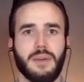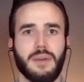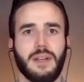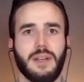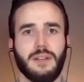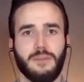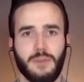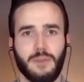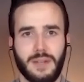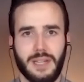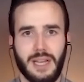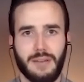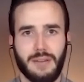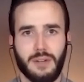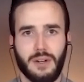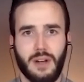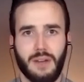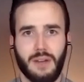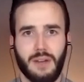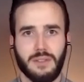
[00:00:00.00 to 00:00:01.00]
And if we can have a
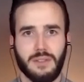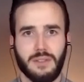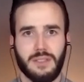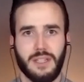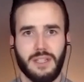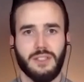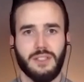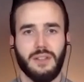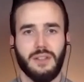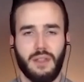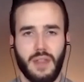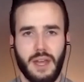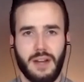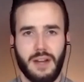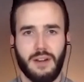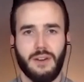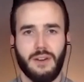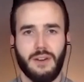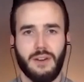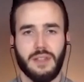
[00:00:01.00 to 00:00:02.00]
conversation
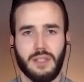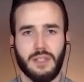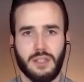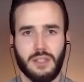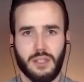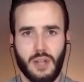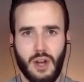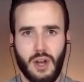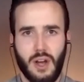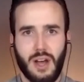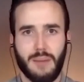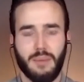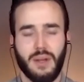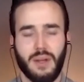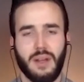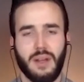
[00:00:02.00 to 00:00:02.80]
there at the top,